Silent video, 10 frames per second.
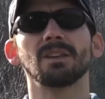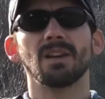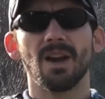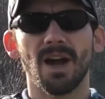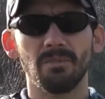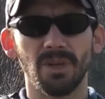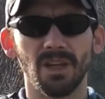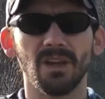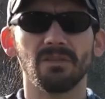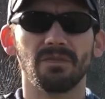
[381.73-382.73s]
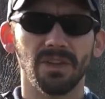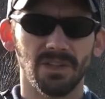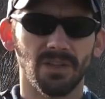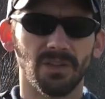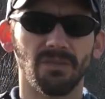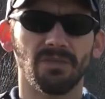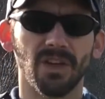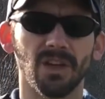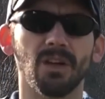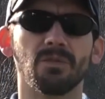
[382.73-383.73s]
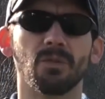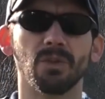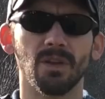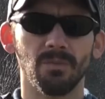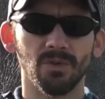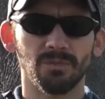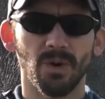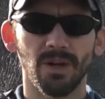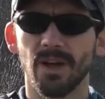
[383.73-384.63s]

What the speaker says: to not be physically fit for the most part.